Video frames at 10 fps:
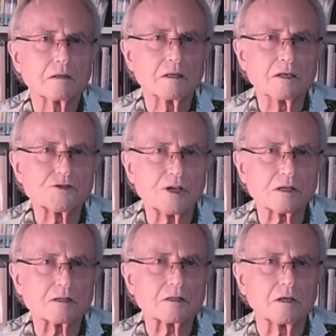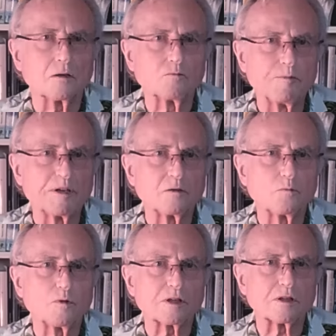inject a woman
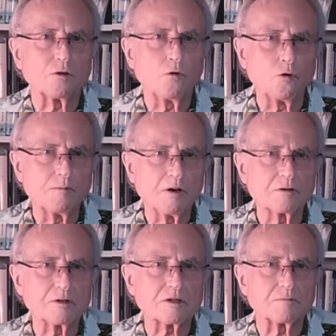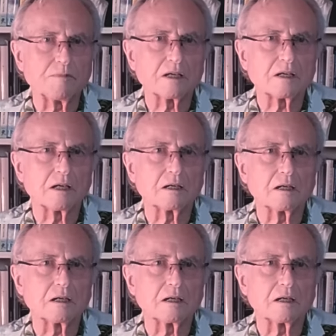with hormones to make her